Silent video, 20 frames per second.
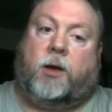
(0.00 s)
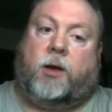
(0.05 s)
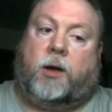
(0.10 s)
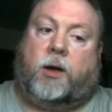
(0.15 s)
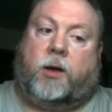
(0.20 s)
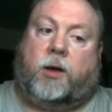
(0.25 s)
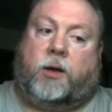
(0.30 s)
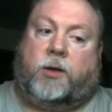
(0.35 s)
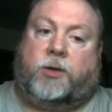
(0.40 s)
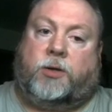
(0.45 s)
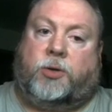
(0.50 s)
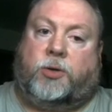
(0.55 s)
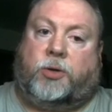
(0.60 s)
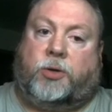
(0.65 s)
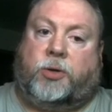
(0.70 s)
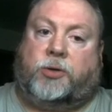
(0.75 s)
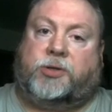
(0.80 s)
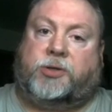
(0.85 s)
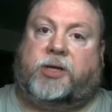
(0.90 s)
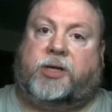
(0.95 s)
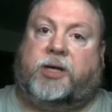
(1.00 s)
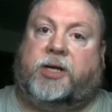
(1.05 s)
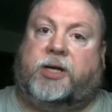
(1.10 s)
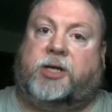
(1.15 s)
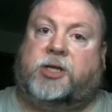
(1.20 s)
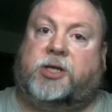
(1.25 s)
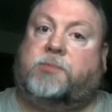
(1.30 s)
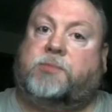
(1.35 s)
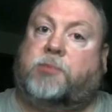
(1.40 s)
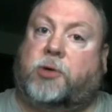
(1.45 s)
to using
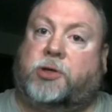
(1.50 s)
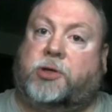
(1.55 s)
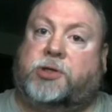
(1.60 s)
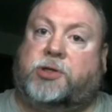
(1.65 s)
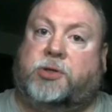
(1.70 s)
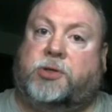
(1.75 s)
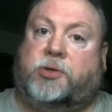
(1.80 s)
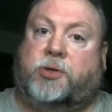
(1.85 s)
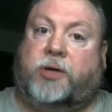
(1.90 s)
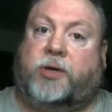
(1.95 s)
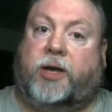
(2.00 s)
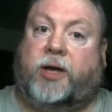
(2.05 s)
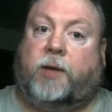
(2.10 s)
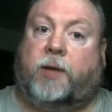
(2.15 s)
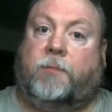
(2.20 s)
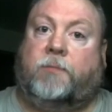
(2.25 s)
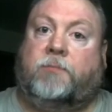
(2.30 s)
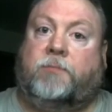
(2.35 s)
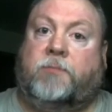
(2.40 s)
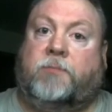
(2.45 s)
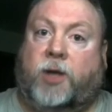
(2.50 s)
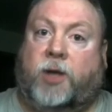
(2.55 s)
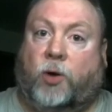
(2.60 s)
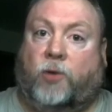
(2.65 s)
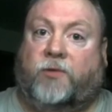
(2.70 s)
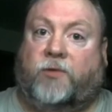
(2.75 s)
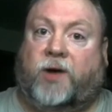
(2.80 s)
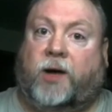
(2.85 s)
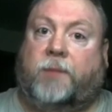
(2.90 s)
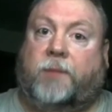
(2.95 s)
his personal name,
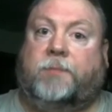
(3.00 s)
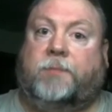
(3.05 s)
Yehovah.